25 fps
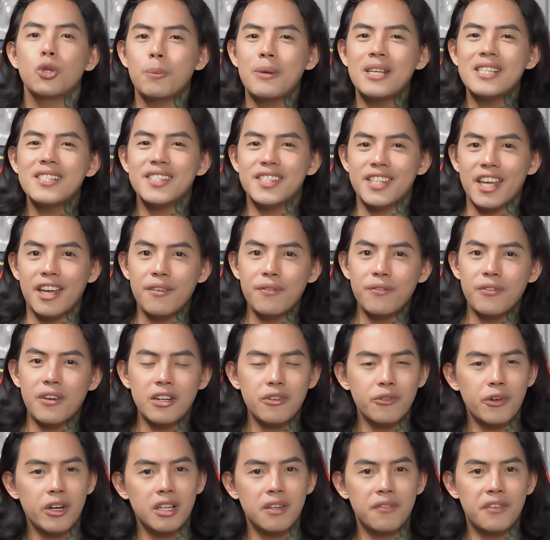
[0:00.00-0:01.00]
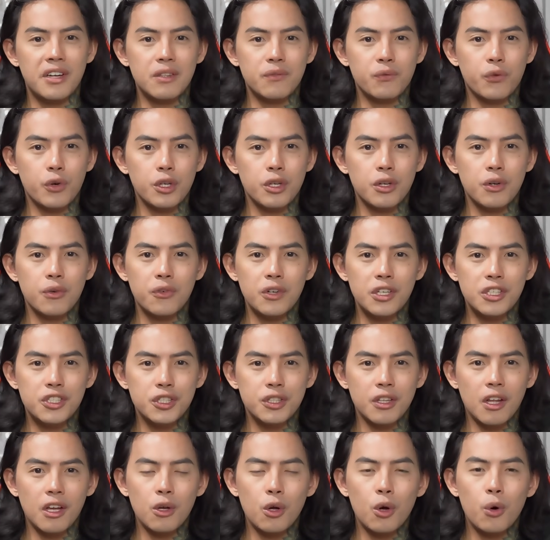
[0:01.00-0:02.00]
be safe and relevant for your
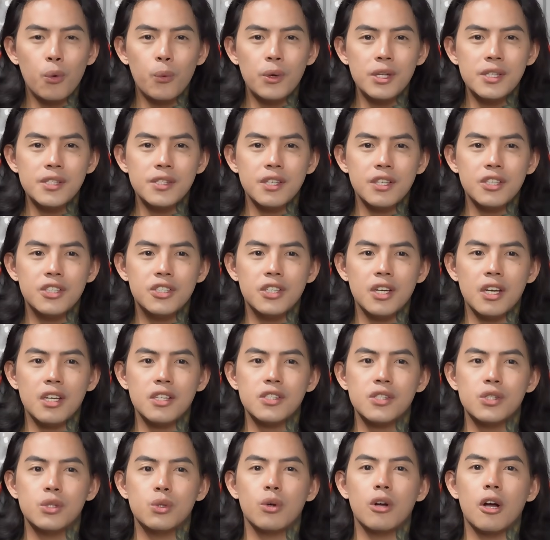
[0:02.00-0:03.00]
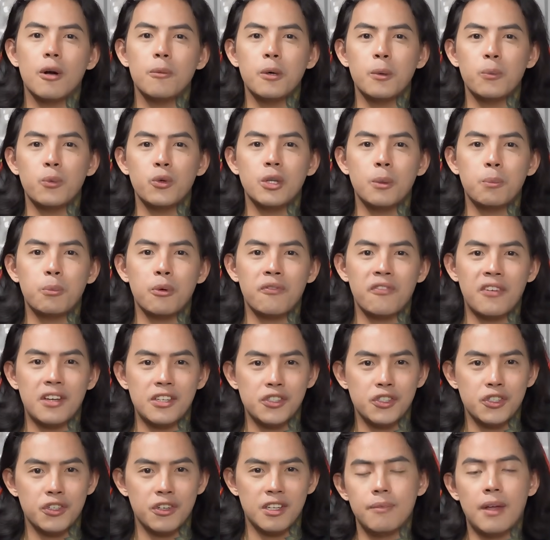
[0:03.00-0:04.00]
region, I always suggest to come up with a
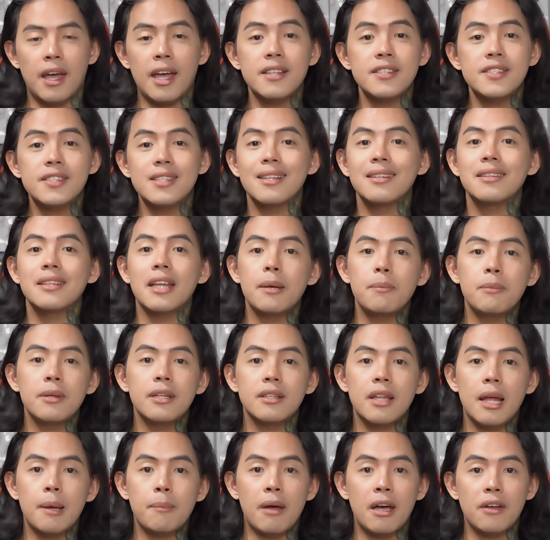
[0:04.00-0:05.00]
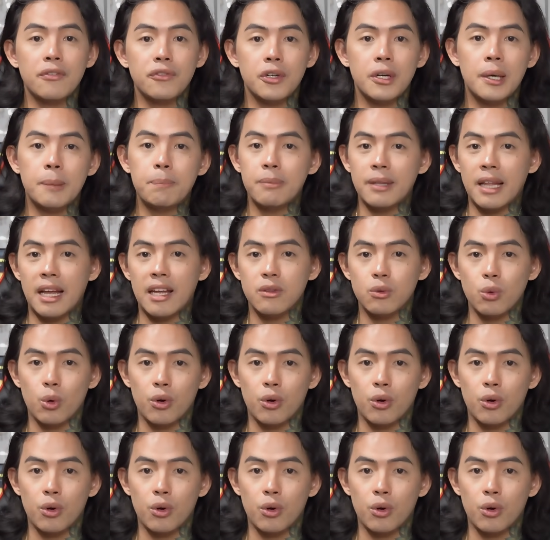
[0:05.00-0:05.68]
professor and still naming them after a plant